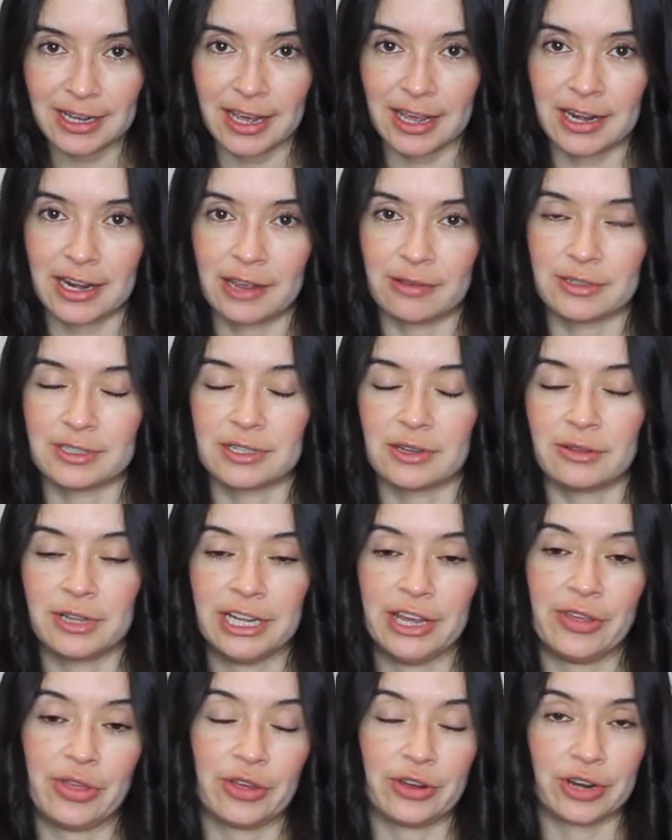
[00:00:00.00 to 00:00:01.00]
and it was
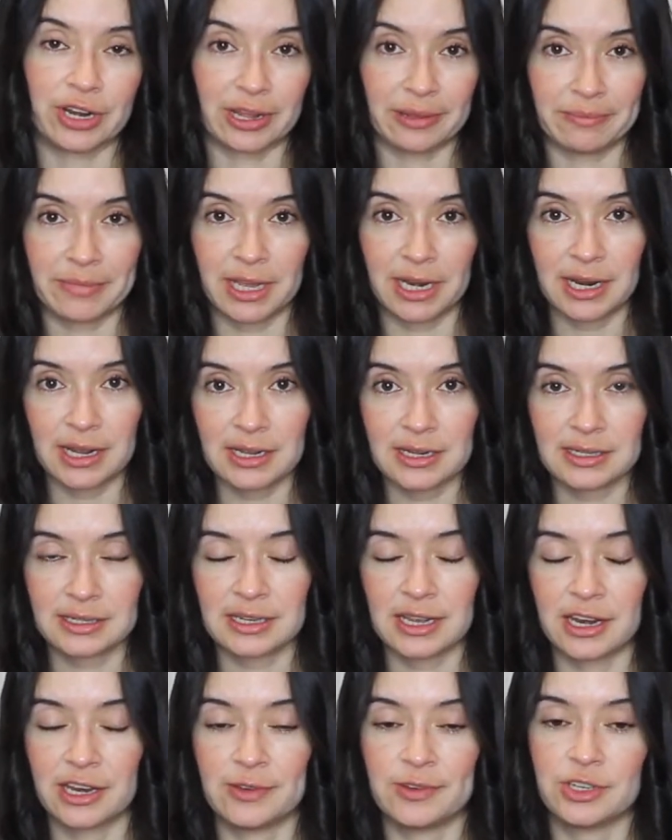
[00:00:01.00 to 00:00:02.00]
only 30 minutes
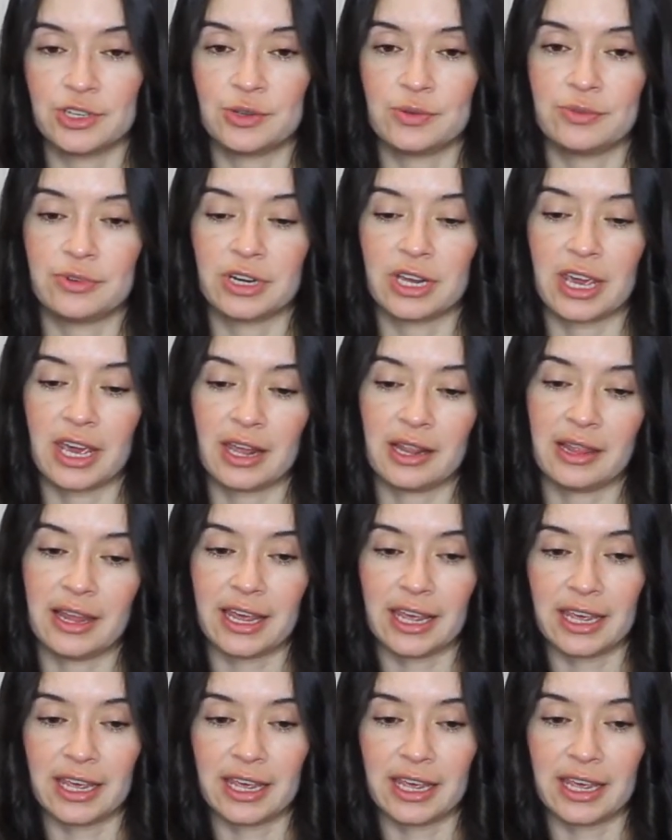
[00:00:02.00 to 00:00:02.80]
and you would get